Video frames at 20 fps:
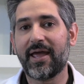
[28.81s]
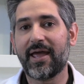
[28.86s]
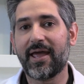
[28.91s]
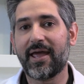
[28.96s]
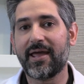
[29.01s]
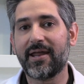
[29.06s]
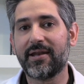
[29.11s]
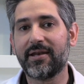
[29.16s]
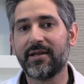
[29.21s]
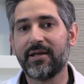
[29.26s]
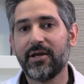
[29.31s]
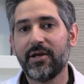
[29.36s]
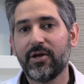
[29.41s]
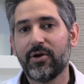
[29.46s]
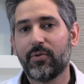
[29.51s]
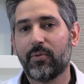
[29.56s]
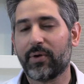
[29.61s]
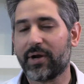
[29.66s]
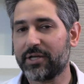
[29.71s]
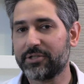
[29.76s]
and
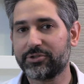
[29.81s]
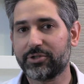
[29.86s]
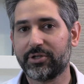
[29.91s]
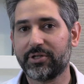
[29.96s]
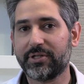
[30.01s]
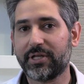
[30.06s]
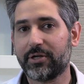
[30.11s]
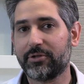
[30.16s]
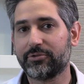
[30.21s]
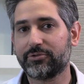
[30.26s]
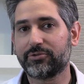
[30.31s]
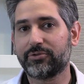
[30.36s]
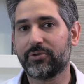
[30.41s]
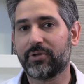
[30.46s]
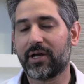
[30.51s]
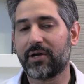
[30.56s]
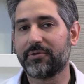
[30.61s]
when I started dental school,